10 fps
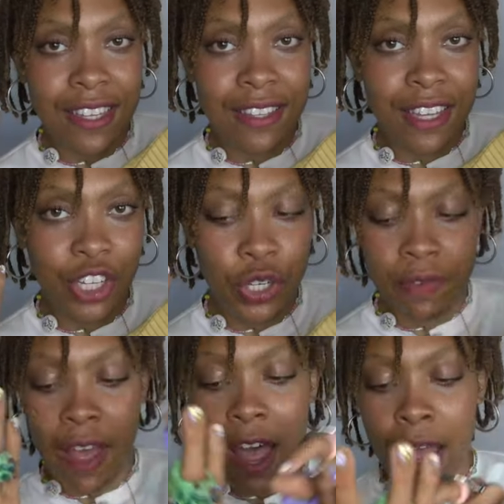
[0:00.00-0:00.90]
it's such a
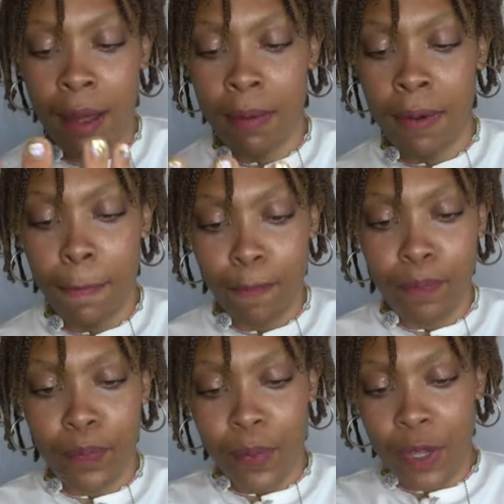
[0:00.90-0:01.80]
vibe.
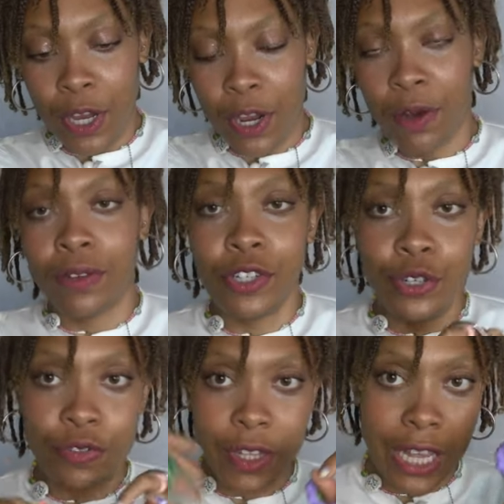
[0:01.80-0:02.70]
You know, you
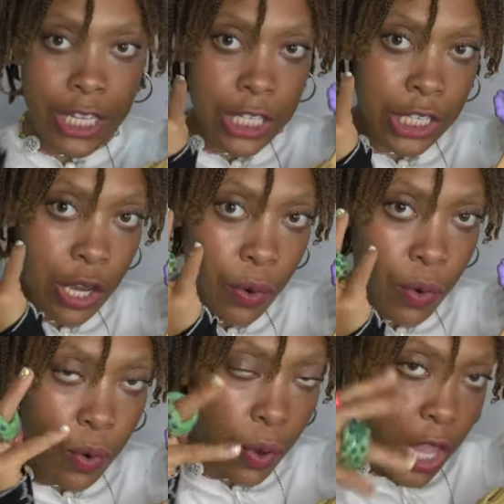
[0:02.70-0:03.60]
just feel like so
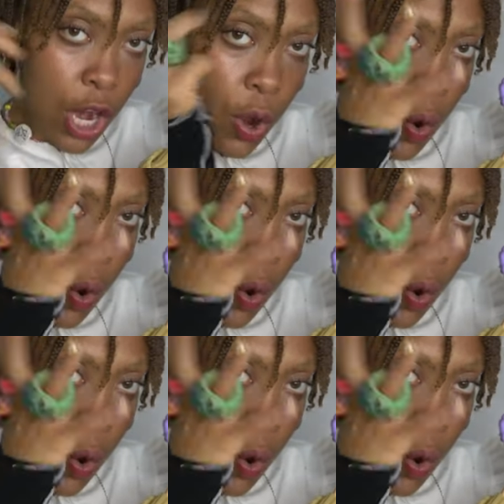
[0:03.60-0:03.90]
cool, like